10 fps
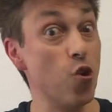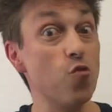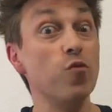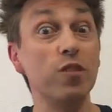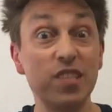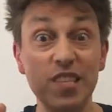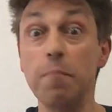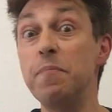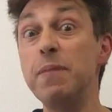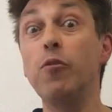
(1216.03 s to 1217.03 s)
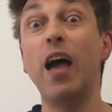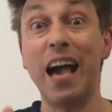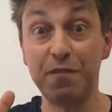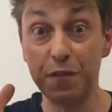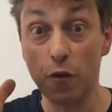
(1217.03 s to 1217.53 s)
know, some people
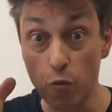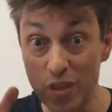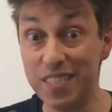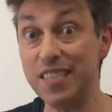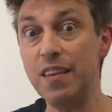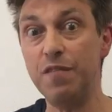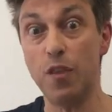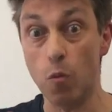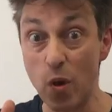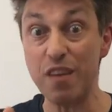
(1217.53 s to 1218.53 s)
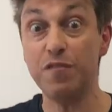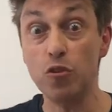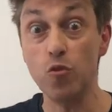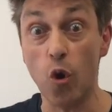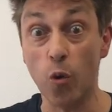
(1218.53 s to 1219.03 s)
have received wave
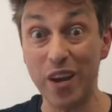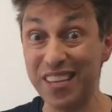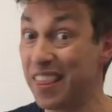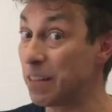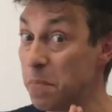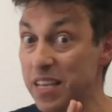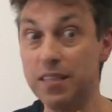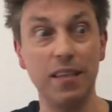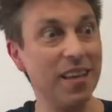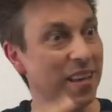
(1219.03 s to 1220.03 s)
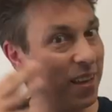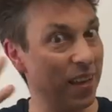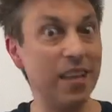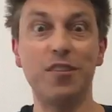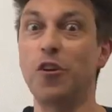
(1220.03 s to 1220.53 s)
two already. That means
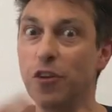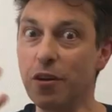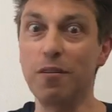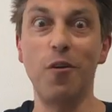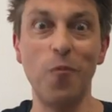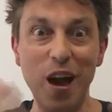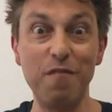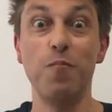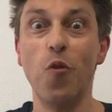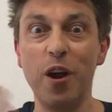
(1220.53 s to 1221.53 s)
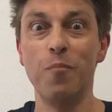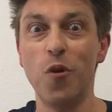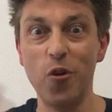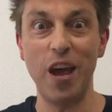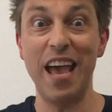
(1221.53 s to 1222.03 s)
it's going to arrive more and
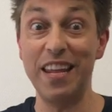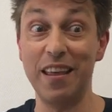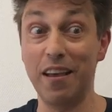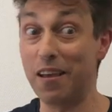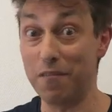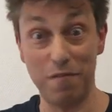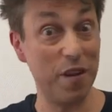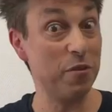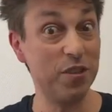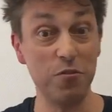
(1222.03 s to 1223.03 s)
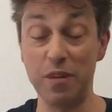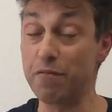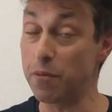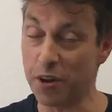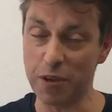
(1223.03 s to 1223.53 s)
more, and uh, very soon
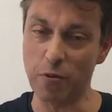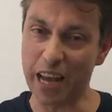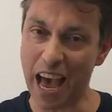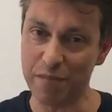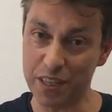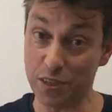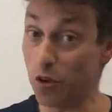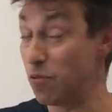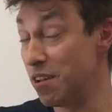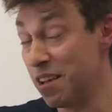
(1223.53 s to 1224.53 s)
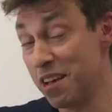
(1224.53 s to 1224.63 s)
everybody will have it. So